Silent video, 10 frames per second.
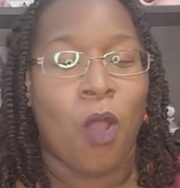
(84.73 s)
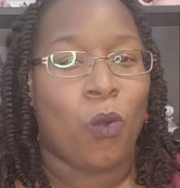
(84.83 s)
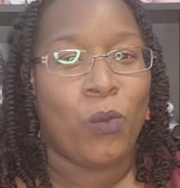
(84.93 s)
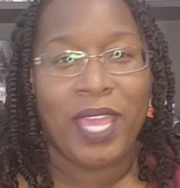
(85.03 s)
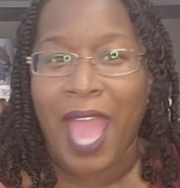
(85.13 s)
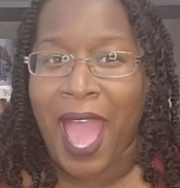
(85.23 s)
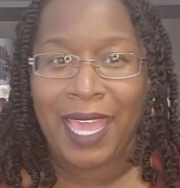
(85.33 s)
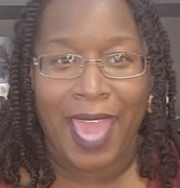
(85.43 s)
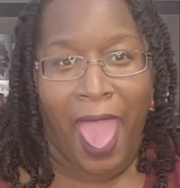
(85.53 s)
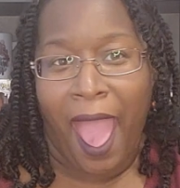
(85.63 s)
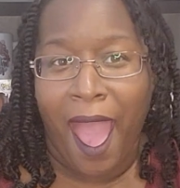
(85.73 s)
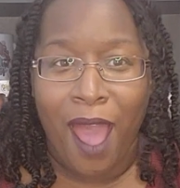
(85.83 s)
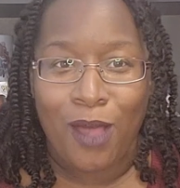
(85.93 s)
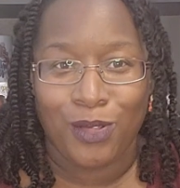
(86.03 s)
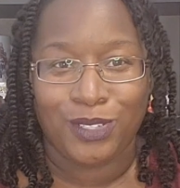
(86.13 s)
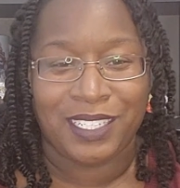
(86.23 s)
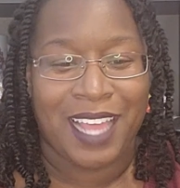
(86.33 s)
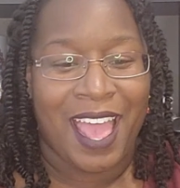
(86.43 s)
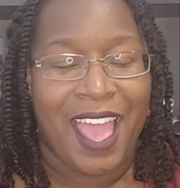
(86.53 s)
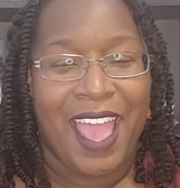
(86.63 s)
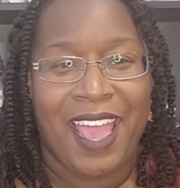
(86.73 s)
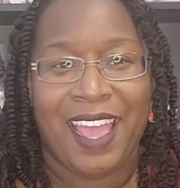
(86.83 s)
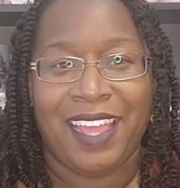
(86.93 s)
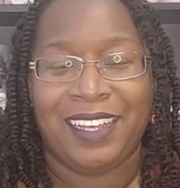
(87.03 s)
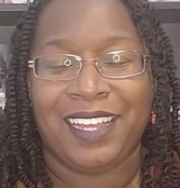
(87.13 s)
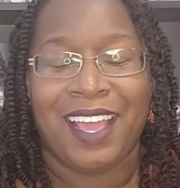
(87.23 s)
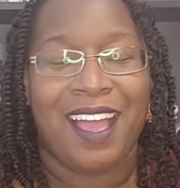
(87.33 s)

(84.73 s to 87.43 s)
We got cows, and